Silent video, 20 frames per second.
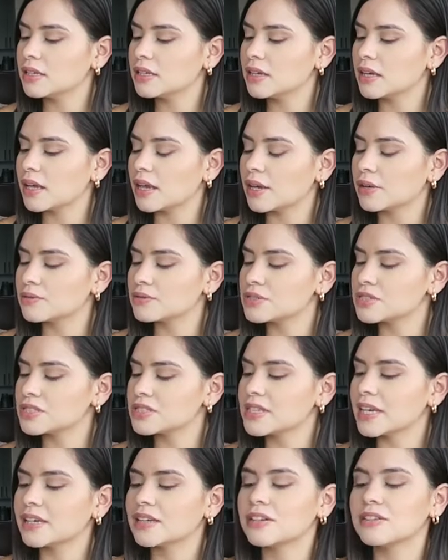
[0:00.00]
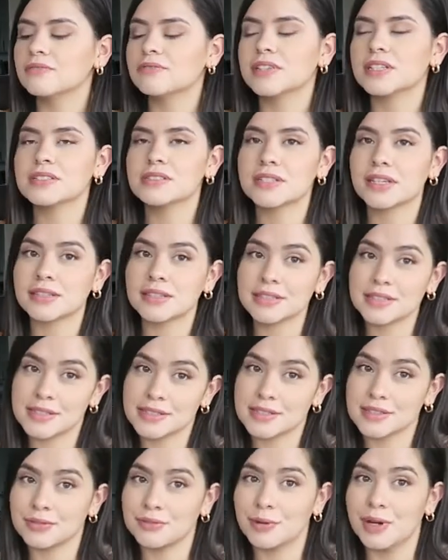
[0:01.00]
I was just like convinced, like, this
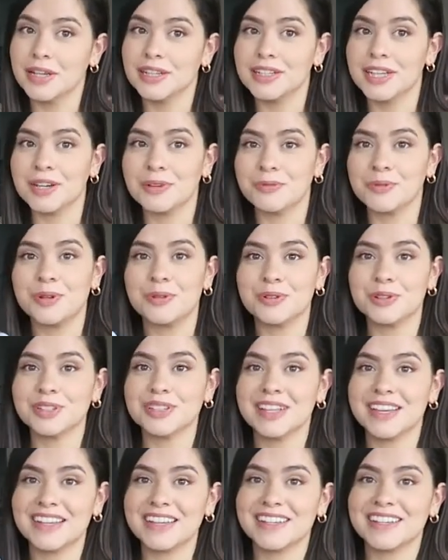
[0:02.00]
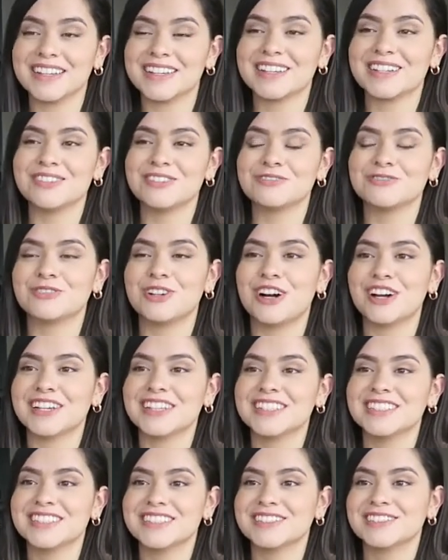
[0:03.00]
is the one. Like, we were like
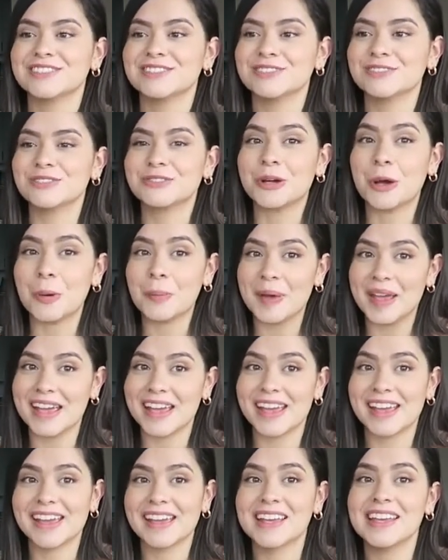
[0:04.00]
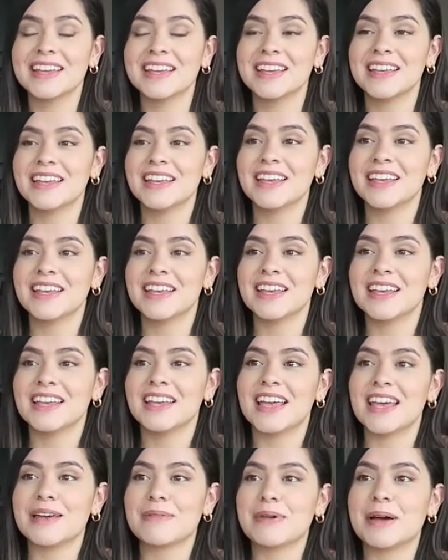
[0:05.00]
walking to go pay,
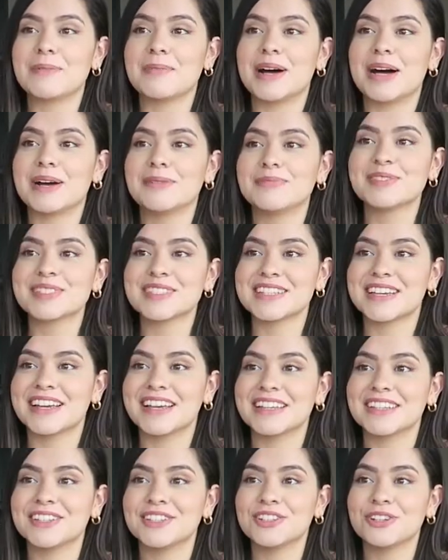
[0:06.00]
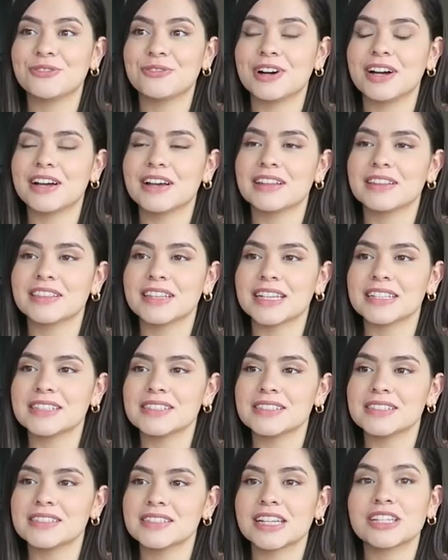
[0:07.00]
and my mom like, you know what,
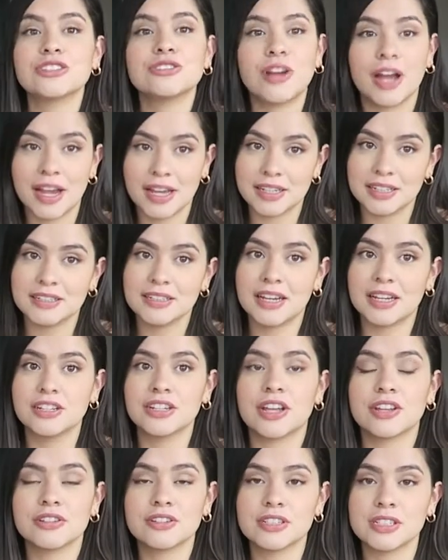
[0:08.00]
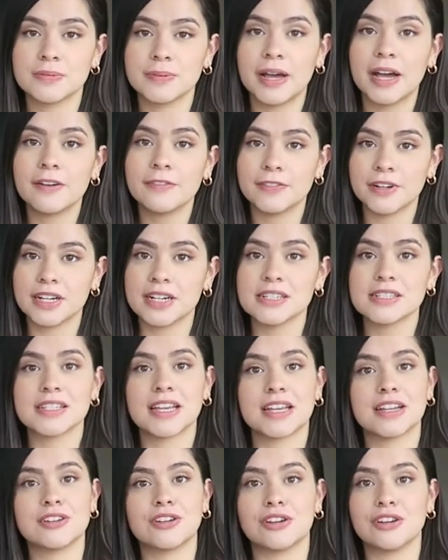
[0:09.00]
let's try another spot first.
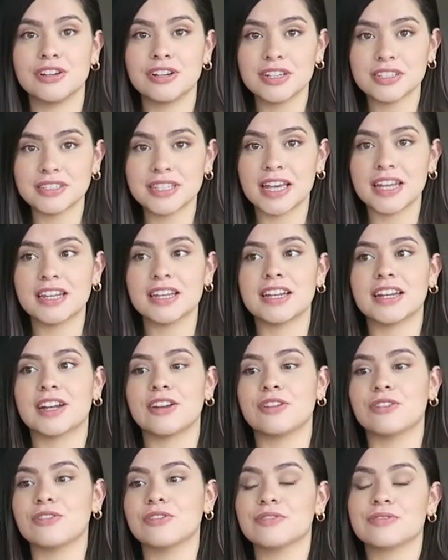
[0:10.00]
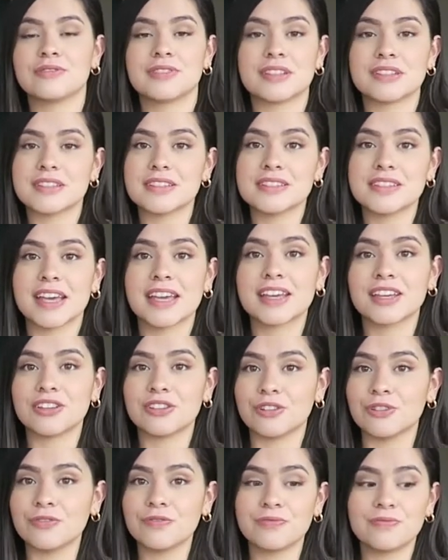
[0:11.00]
I know you're excited, I know this is like
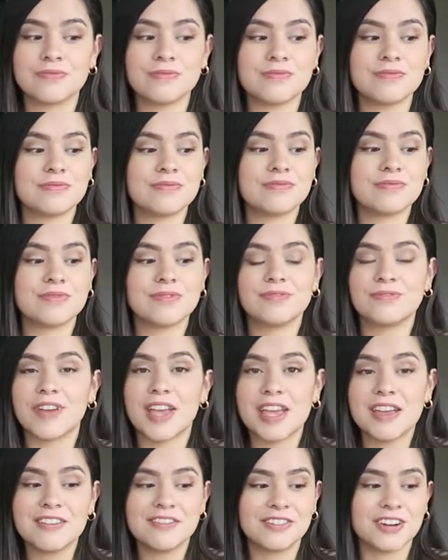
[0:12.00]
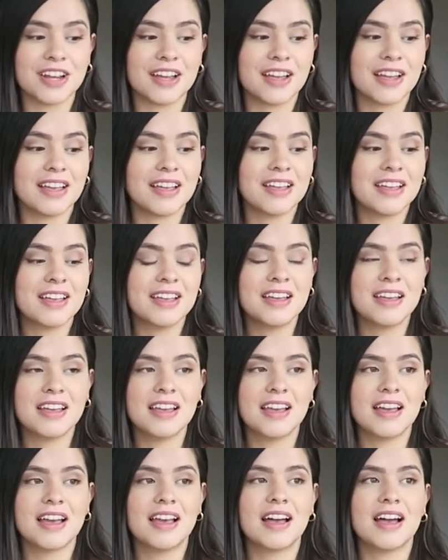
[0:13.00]
your favorite.
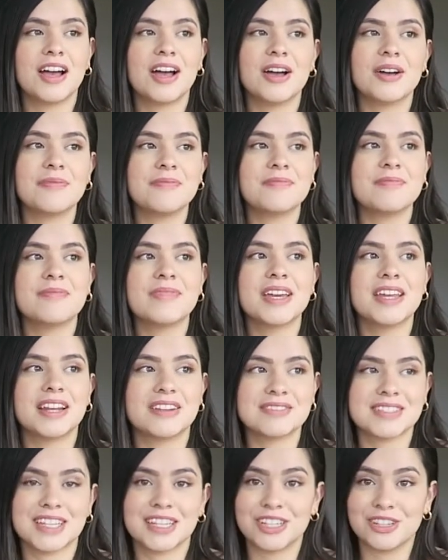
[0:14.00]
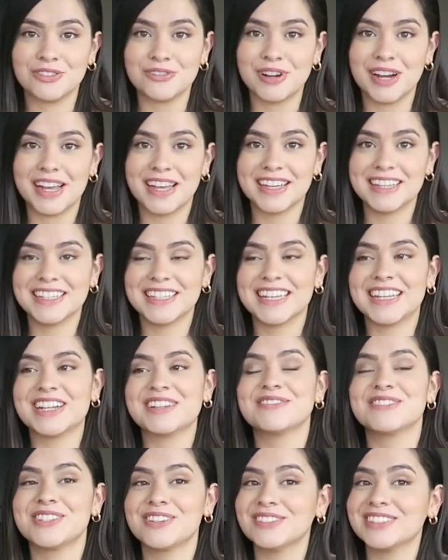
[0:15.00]
And I was like, you're right. And
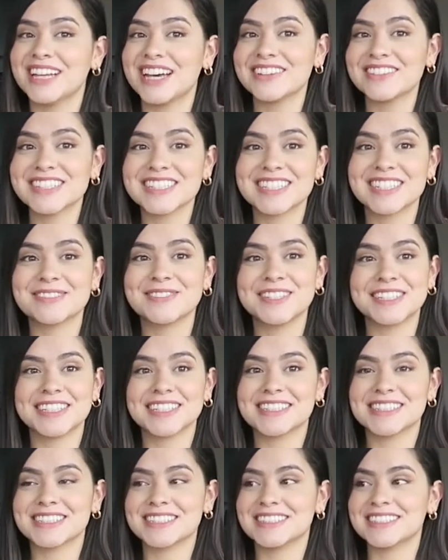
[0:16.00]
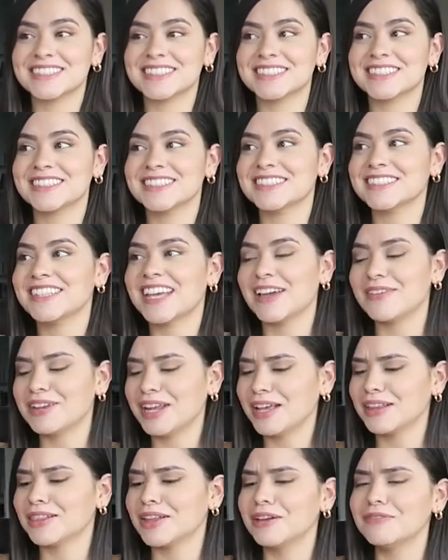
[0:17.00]
I'm so glad we did, because I mean,
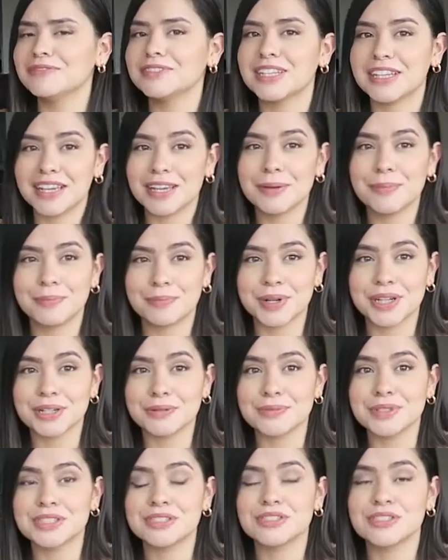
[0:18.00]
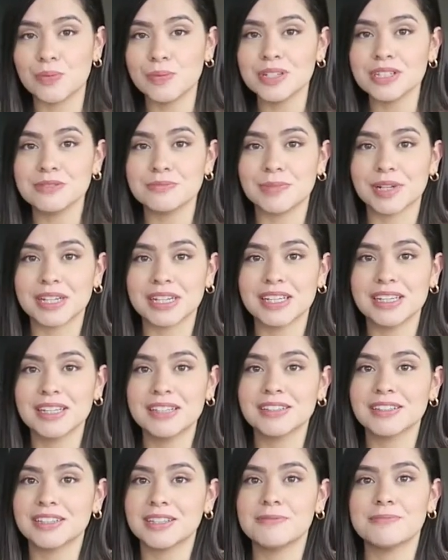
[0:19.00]
I loved it, but it was so much money
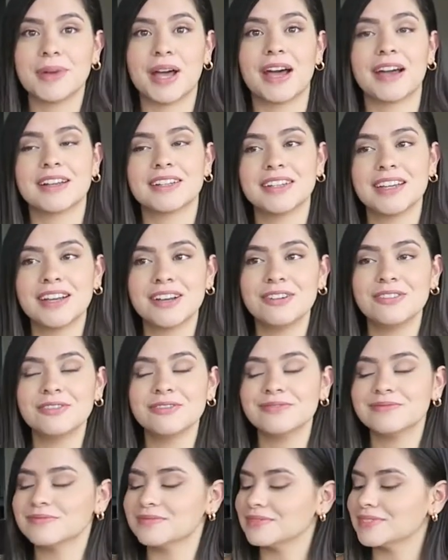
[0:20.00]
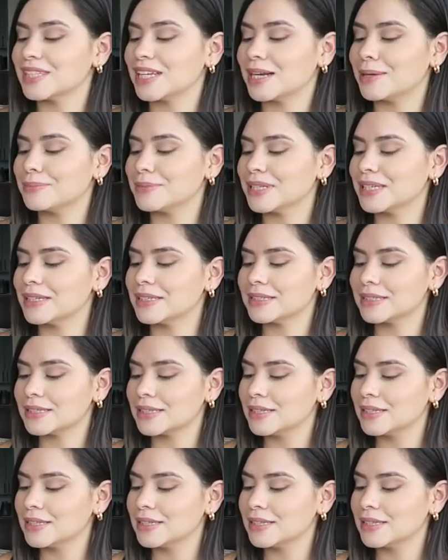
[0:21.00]
looking back now that I'm like,